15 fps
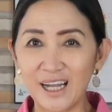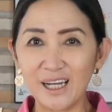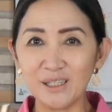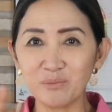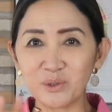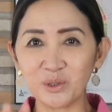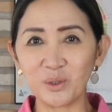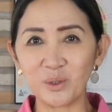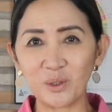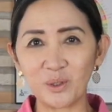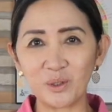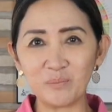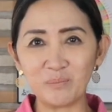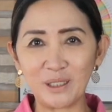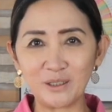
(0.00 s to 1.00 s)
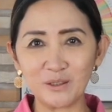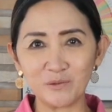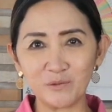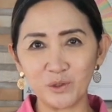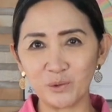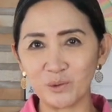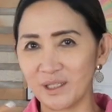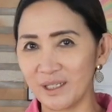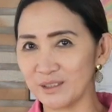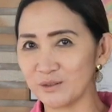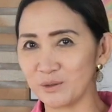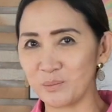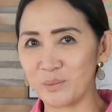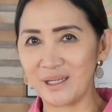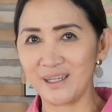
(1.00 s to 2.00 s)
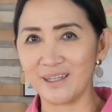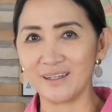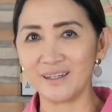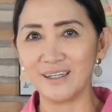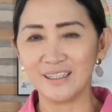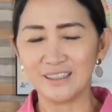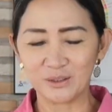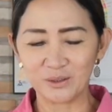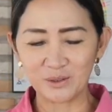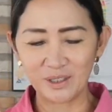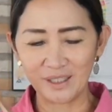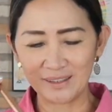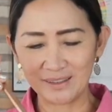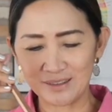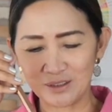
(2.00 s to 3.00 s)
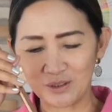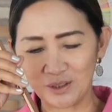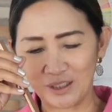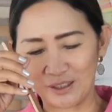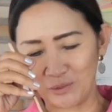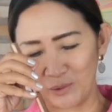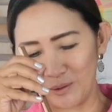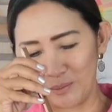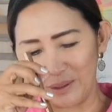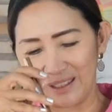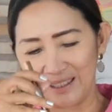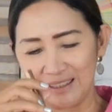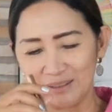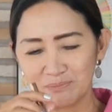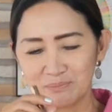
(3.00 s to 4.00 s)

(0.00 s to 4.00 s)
I'm sure many of you would like to be here to try this drink with me.